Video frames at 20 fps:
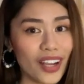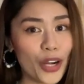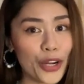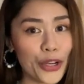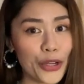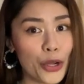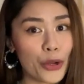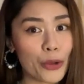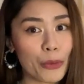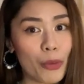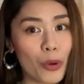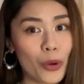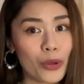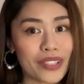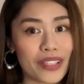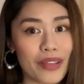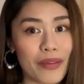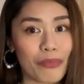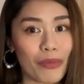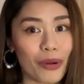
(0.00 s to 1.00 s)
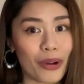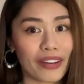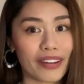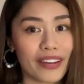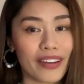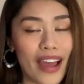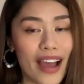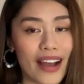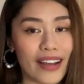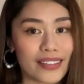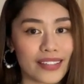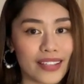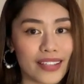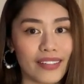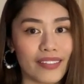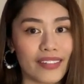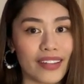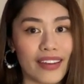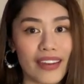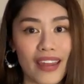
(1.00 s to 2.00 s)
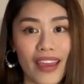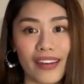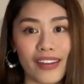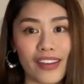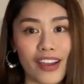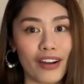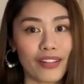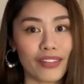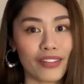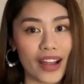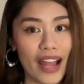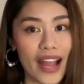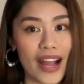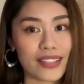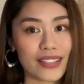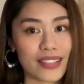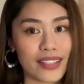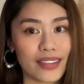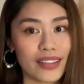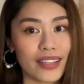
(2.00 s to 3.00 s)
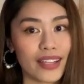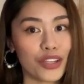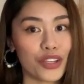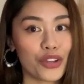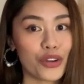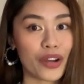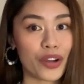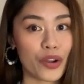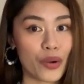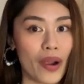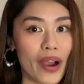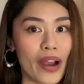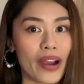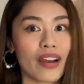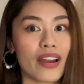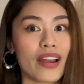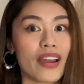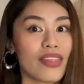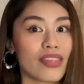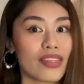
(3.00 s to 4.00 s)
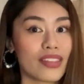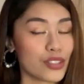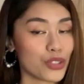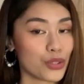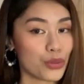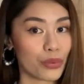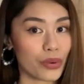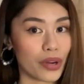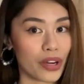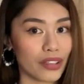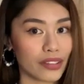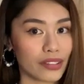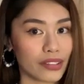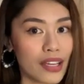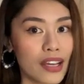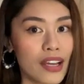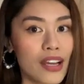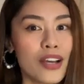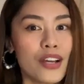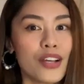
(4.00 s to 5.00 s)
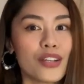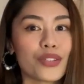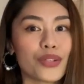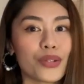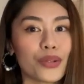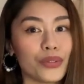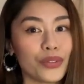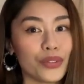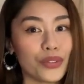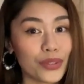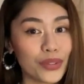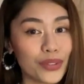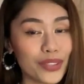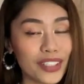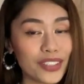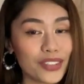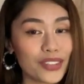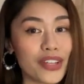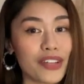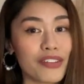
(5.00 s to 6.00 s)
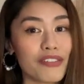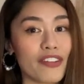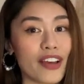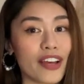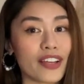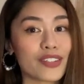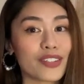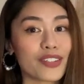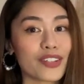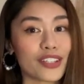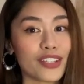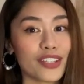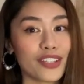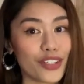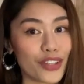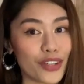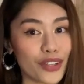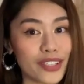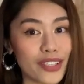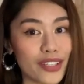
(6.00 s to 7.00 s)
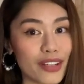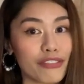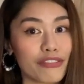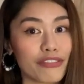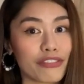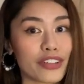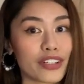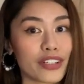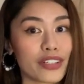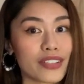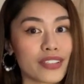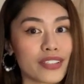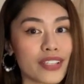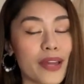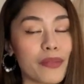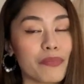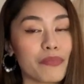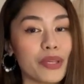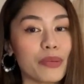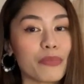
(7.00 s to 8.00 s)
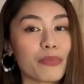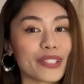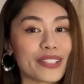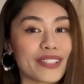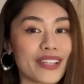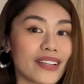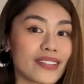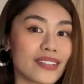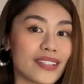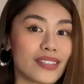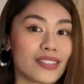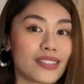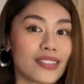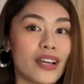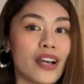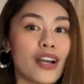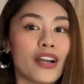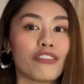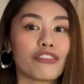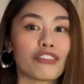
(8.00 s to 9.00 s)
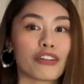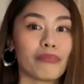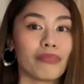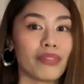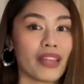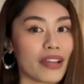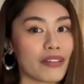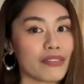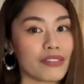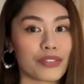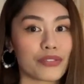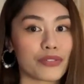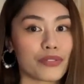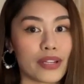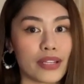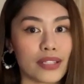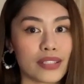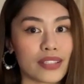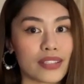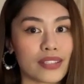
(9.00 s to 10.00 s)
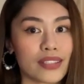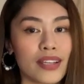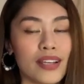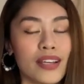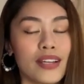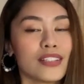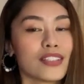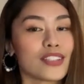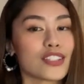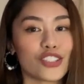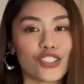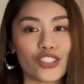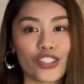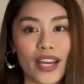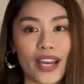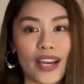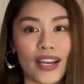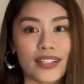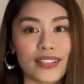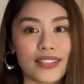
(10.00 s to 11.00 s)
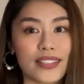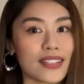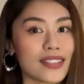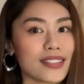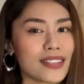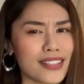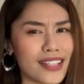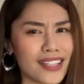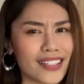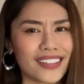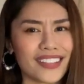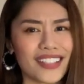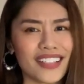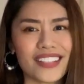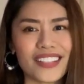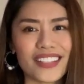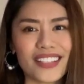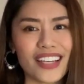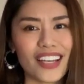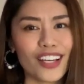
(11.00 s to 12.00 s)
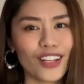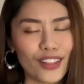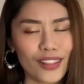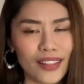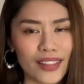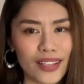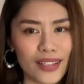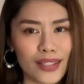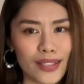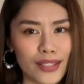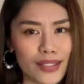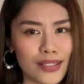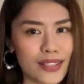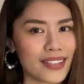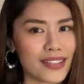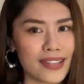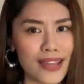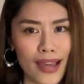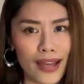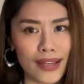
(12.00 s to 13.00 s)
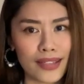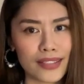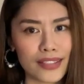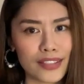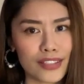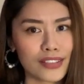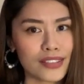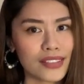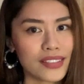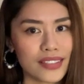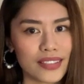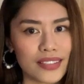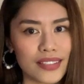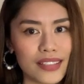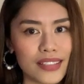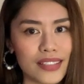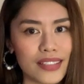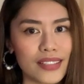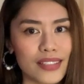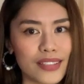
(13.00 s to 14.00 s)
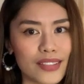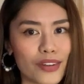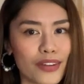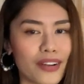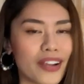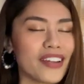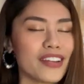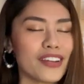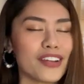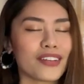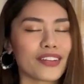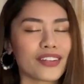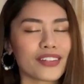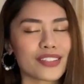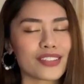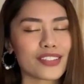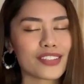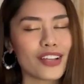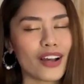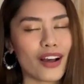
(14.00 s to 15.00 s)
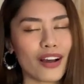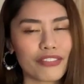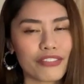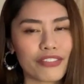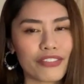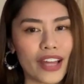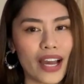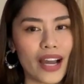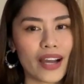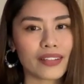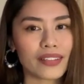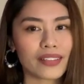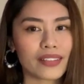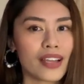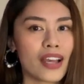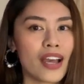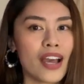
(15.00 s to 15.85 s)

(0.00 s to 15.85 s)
are your most important asset than any other asset that you acquire in this world. So you need to invest in yourself first and be protected from life's risks such as sickness, illness, cancer, disease, or any other stuff that